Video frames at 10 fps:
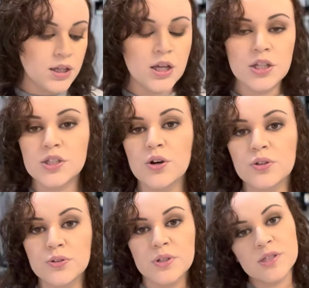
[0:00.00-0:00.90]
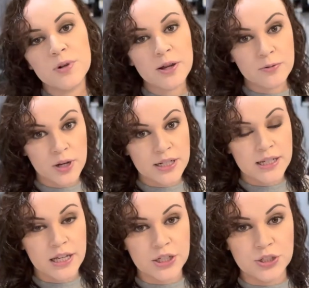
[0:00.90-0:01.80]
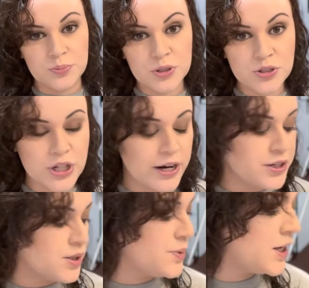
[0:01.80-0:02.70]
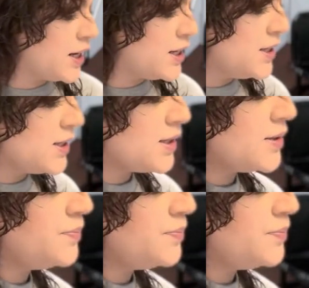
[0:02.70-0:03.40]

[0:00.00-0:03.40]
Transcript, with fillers: So the reason why I wanted to get a new blow dryer is because,